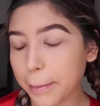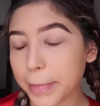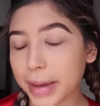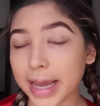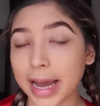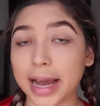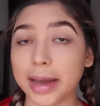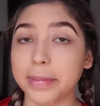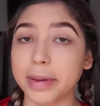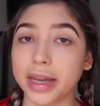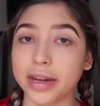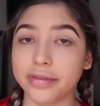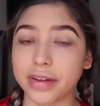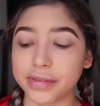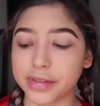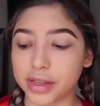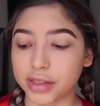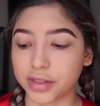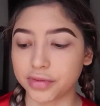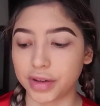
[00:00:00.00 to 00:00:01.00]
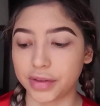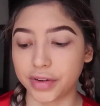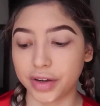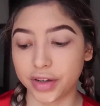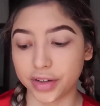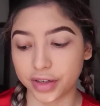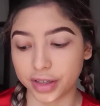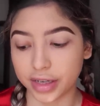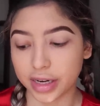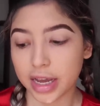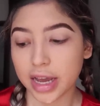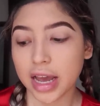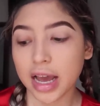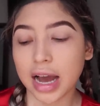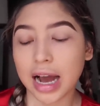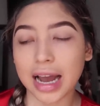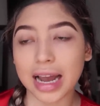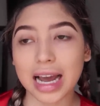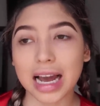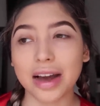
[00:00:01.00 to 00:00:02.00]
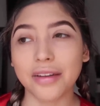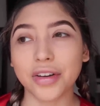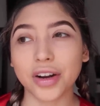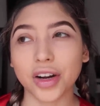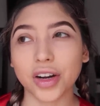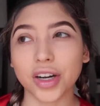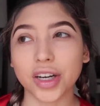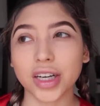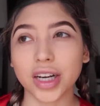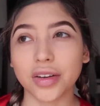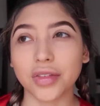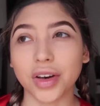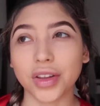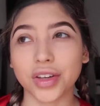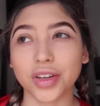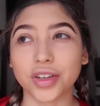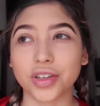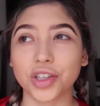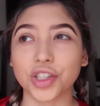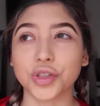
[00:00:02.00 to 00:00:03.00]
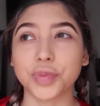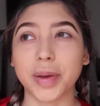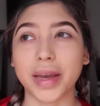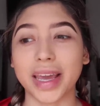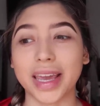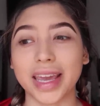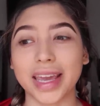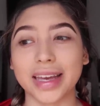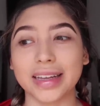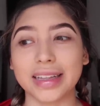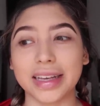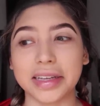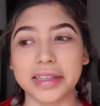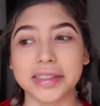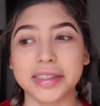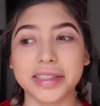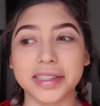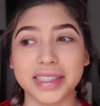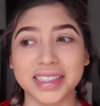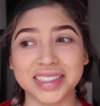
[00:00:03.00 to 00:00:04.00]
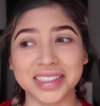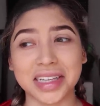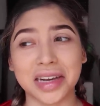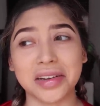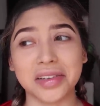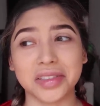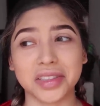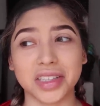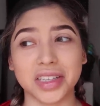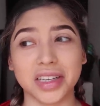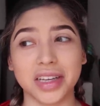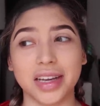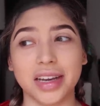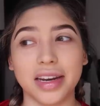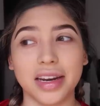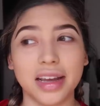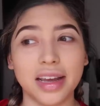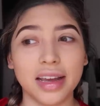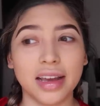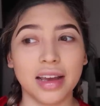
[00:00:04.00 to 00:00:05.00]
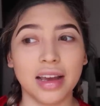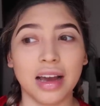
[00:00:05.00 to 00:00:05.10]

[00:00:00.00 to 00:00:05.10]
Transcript: But yeah, I paid $5,500. I have heard of other girls paying like $6,000.